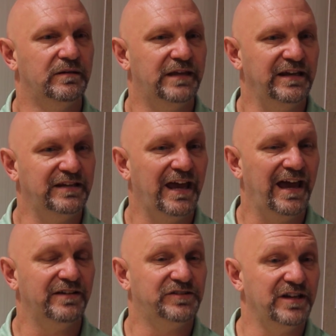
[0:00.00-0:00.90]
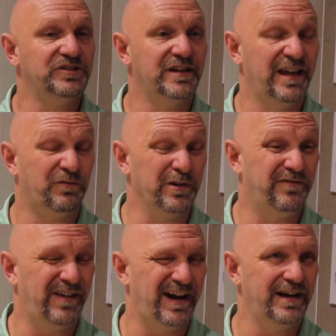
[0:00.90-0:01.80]
they have since then have
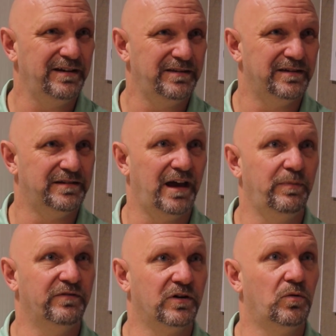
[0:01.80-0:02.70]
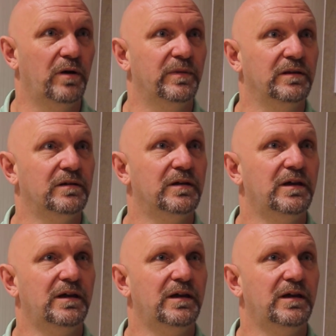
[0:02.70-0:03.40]
refined the type of equipment